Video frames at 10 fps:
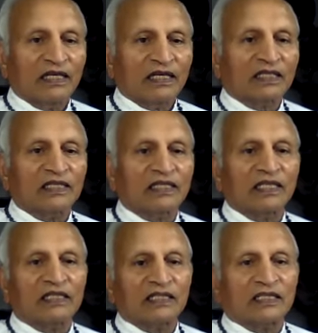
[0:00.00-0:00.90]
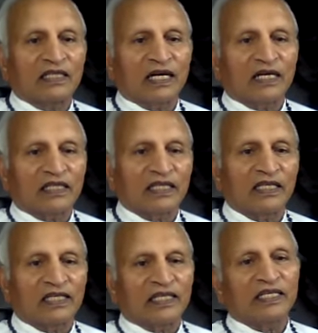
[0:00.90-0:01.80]
Krishna Krishna, Hare
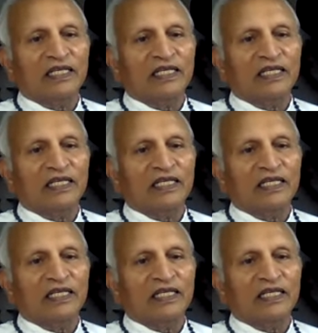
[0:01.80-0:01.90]
Hare,